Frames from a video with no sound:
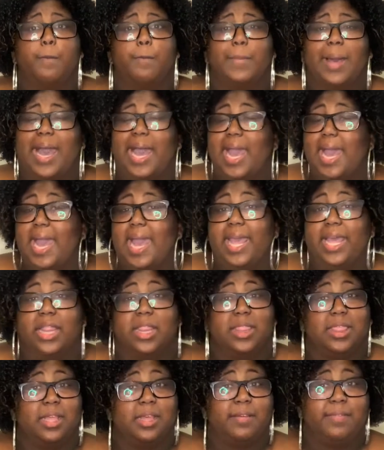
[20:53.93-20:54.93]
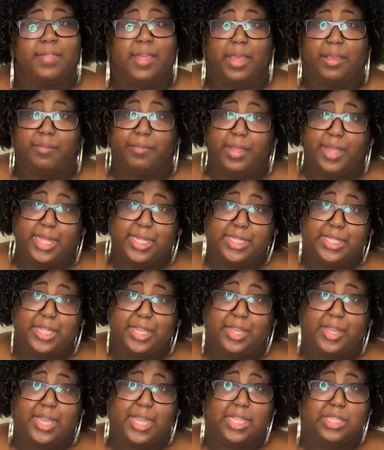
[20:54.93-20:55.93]
I love that
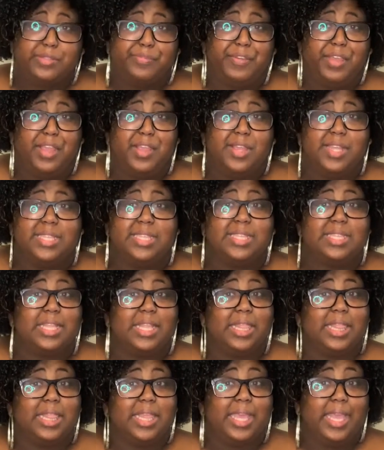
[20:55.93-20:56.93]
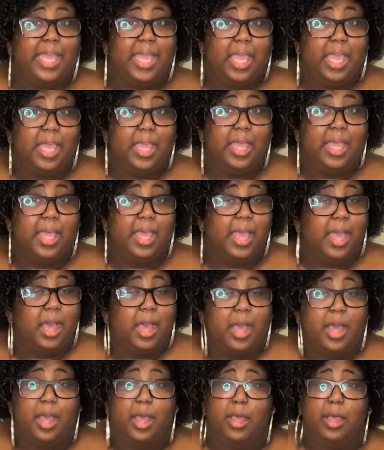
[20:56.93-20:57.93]
razor. It's very sleek.
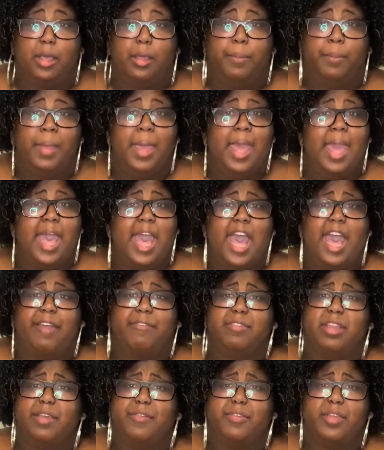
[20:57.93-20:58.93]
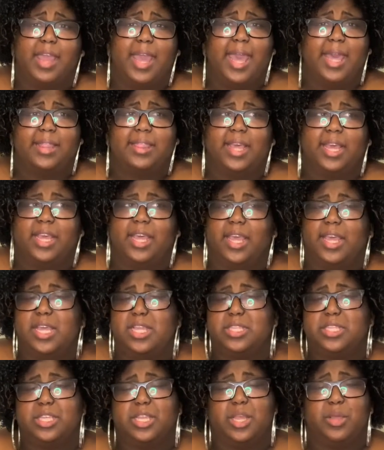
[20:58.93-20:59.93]
I've never had like an
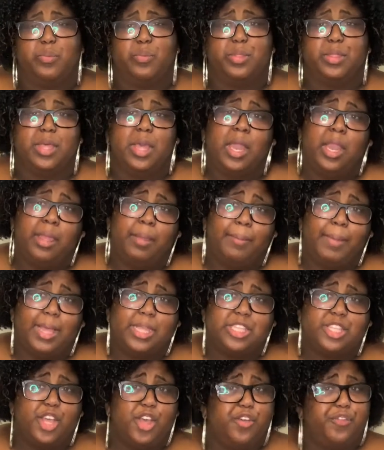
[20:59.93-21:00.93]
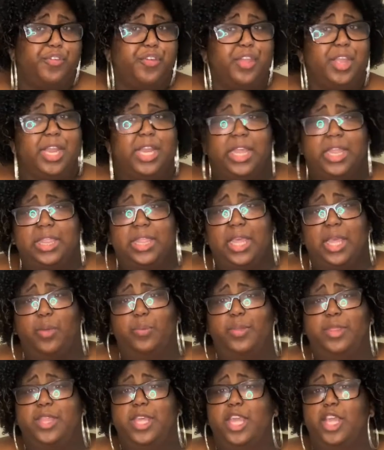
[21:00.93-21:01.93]
incident with cutting myself or
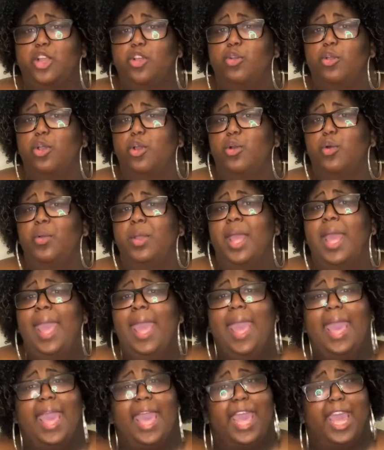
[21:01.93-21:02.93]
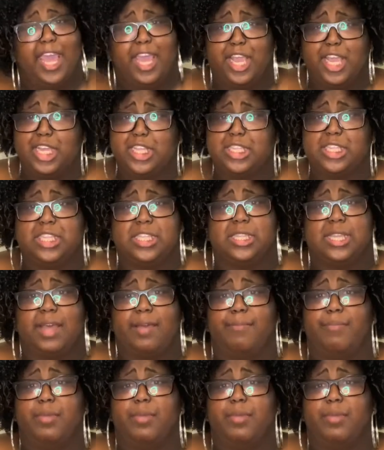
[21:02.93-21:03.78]
anything with ingrown hair since I've